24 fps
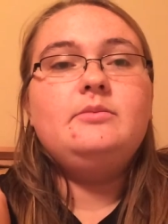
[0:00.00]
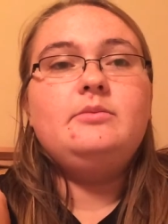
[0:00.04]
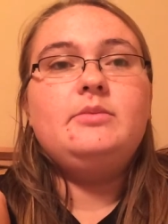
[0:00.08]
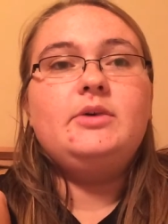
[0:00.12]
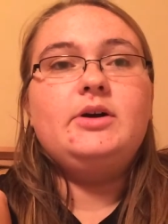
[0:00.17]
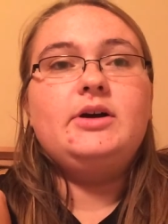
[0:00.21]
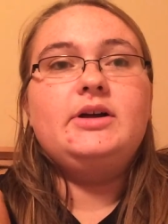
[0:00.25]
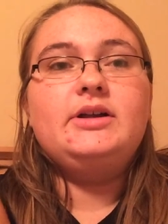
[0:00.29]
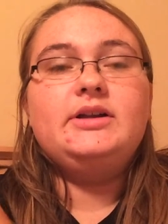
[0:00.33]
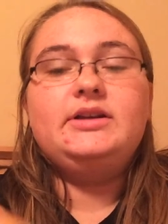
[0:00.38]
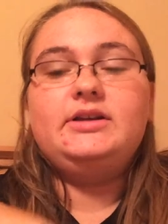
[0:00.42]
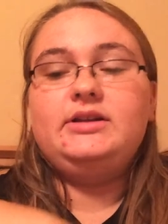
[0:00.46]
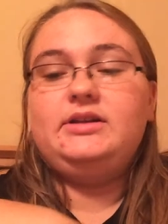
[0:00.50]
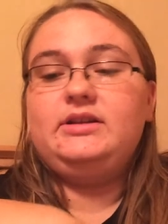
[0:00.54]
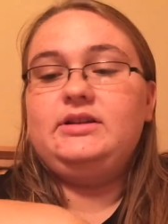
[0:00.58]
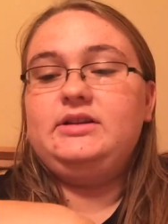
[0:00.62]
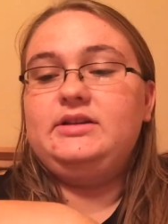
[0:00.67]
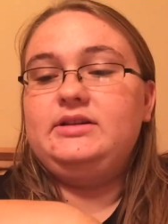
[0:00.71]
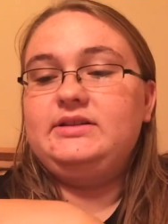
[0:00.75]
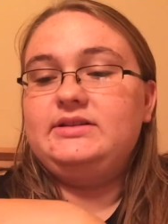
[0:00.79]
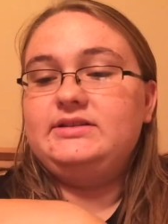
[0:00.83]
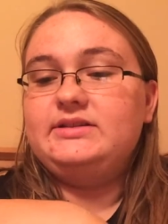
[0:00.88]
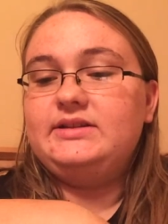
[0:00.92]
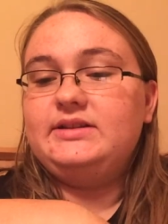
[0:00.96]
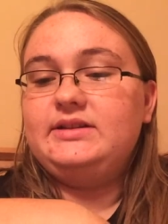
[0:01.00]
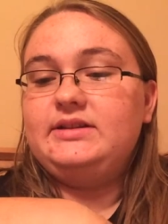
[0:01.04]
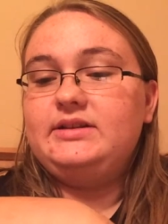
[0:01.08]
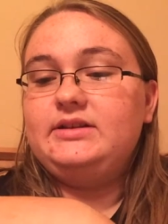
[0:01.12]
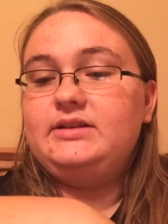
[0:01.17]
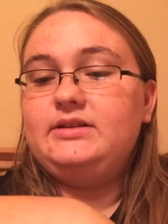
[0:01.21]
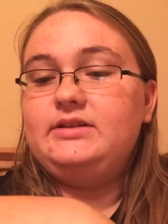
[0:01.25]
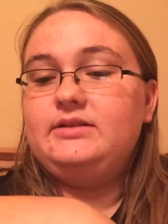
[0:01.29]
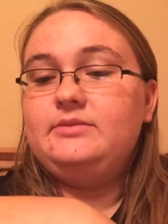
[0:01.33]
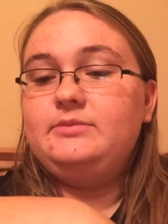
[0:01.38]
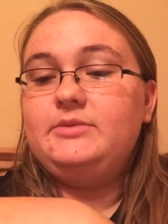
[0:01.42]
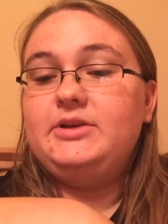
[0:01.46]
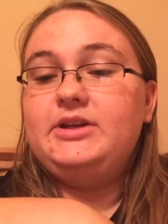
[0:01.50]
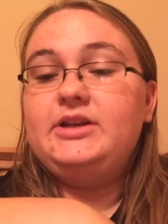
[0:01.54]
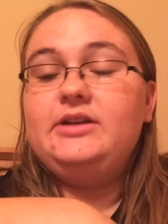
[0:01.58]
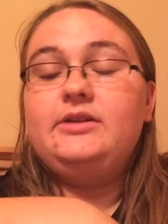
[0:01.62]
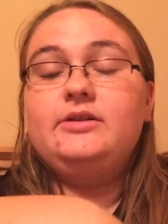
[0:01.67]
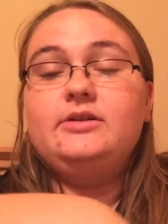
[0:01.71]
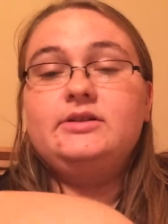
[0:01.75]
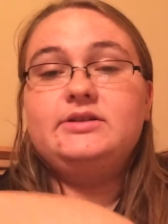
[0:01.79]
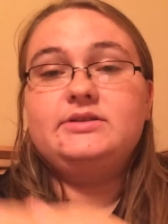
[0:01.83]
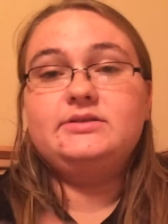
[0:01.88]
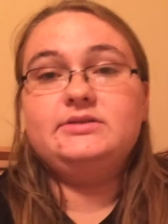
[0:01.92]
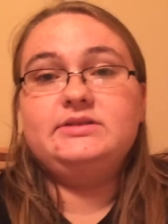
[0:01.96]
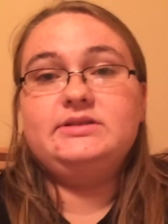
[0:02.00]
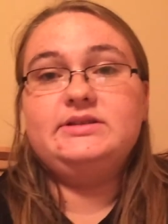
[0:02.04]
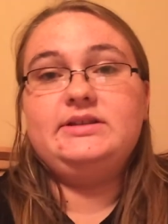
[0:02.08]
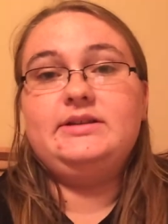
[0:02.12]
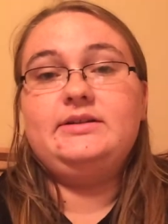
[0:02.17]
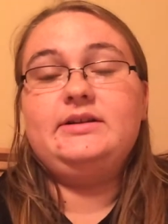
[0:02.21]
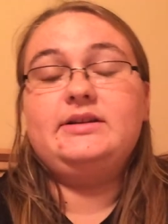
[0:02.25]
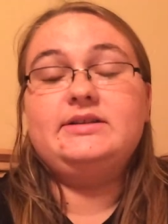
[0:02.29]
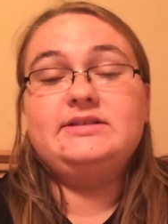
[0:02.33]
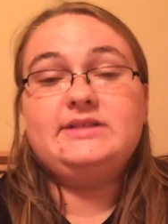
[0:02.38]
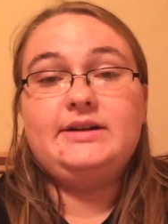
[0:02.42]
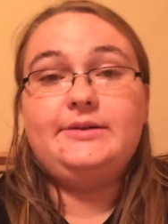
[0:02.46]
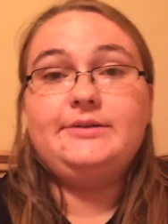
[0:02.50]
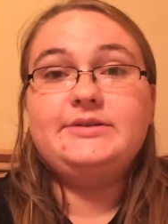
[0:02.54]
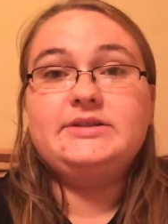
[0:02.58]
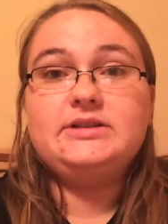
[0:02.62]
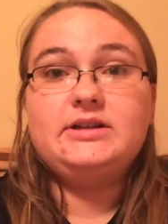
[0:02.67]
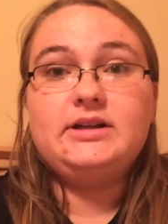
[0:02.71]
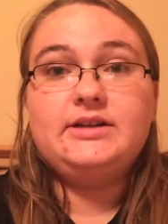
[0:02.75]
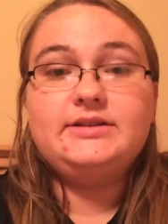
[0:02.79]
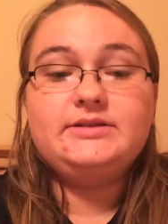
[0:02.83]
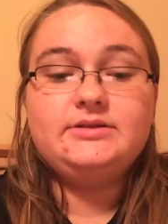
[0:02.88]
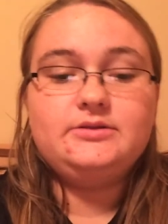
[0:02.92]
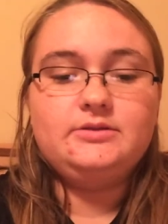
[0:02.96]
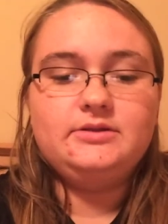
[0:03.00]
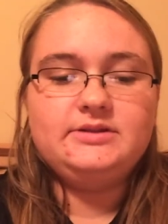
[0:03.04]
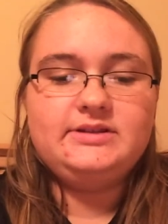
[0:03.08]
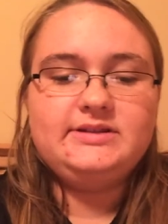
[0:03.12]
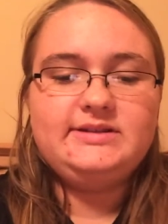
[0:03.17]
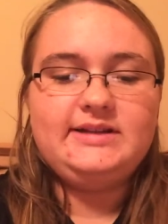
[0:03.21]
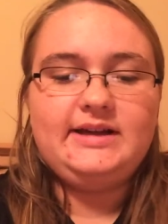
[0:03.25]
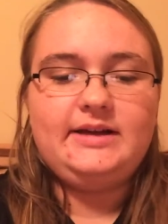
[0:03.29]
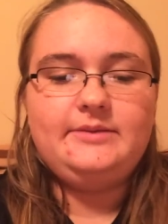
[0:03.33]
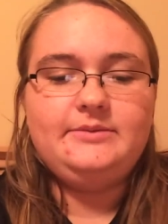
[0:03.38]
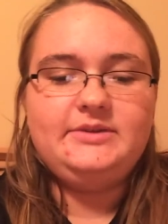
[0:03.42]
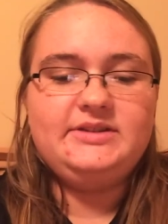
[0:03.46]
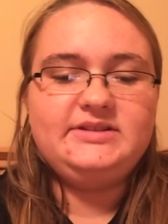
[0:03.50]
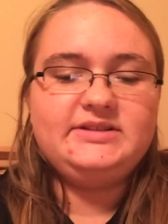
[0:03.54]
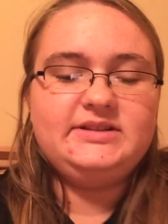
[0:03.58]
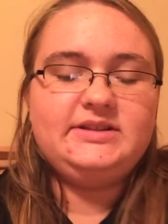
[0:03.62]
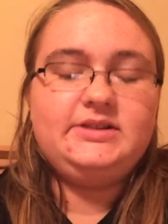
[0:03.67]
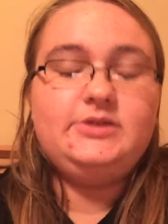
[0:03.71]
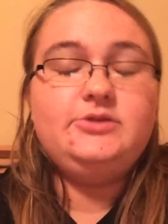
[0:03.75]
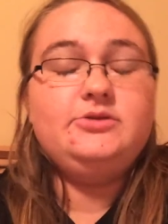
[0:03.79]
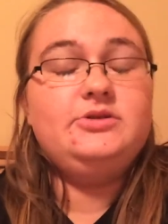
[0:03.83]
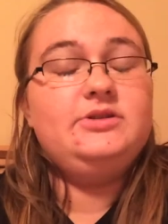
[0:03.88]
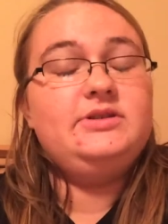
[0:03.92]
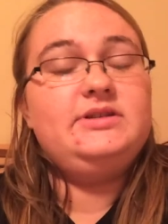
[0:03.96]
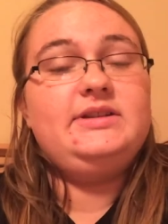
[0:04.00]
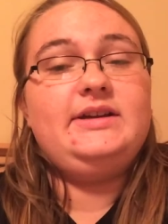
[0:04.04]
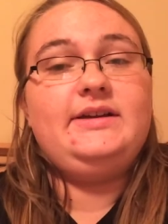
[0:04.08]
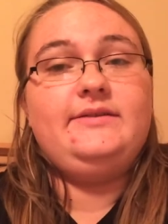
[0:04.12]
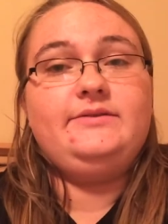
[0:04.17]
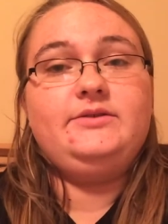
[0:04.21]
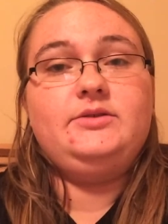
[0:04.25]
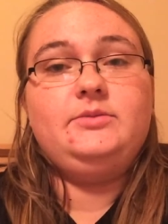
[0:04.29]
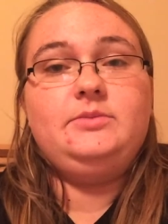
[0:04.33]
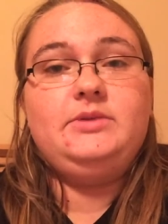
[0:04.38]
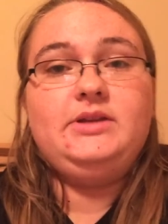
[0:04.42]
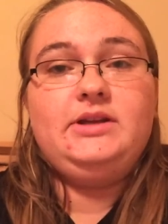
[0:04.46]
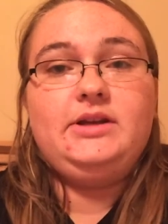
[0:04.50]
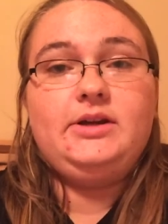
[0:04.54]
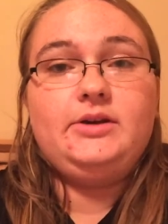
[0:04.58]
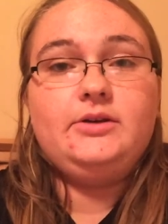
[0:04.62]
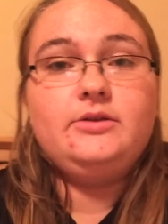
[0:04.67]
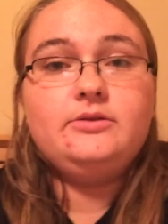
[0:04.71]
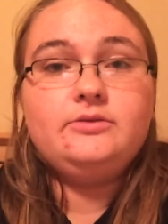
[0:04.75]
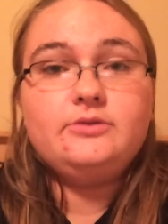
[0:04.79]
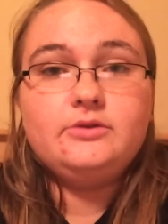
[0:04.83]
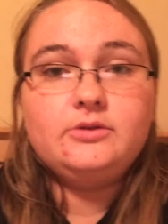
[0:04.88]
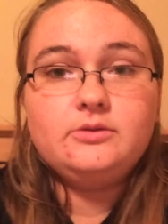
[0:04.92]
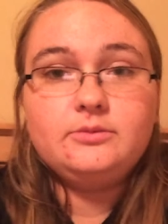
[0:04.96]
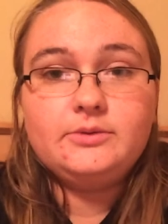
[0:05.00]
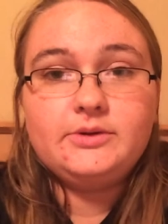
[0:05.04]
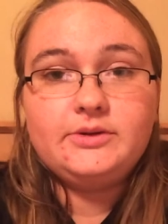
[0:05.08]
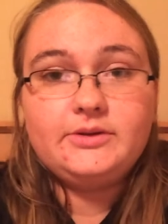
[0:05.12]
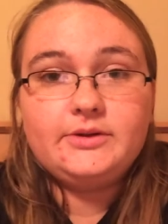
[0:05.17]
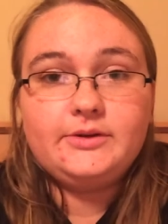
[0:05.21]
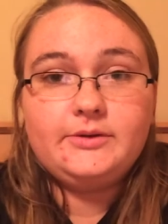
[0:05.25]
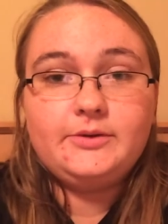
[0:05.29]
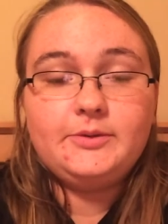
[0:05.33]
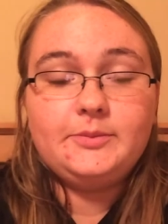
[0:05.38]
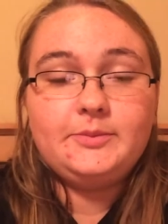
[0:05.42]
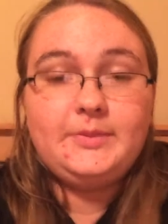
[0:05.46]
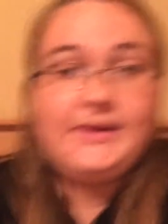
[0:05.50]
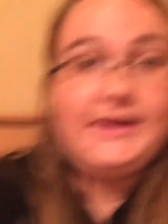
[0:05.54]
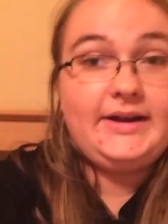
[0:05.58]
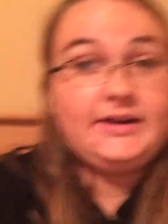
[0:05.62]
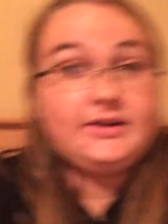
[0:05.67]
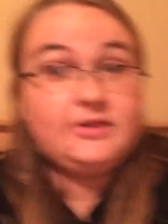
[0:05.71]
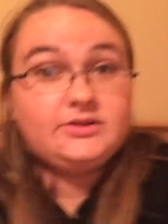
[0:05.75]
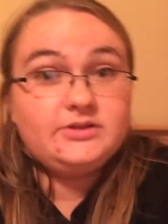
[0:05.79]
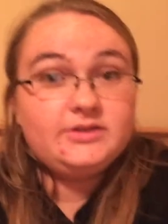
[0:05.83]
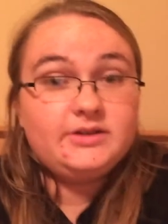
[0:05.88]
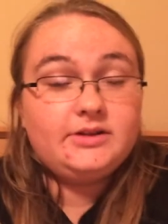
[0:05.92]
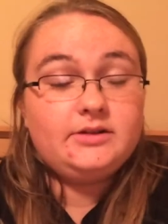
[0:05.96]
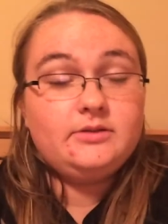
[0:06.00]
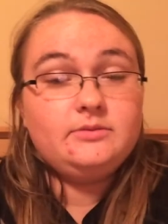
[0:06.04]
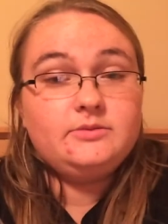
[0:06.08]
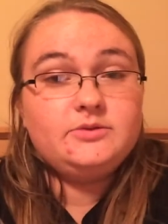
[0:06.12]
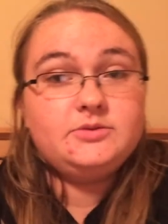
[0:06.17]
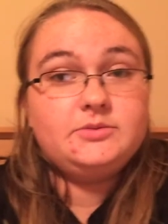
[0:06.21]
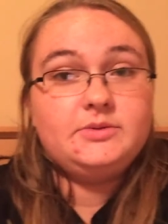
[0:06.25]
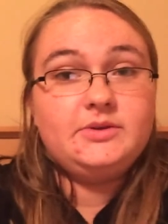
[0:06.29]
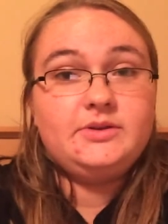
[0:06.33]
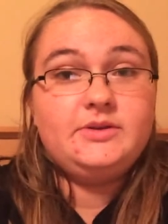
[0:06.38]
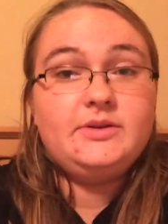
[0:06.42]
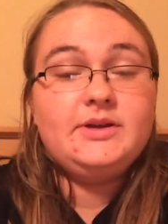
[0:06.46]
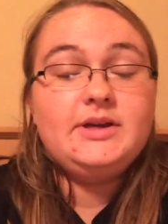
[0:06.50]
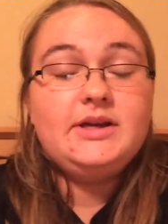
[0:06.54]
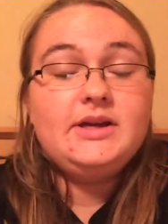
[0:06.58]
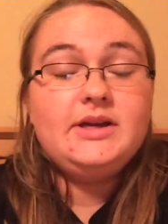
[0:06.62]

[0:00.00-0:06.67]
But he's like, but he also said, because I was in high school at the time, he's like, you just have to be careful with all the baggage that comes with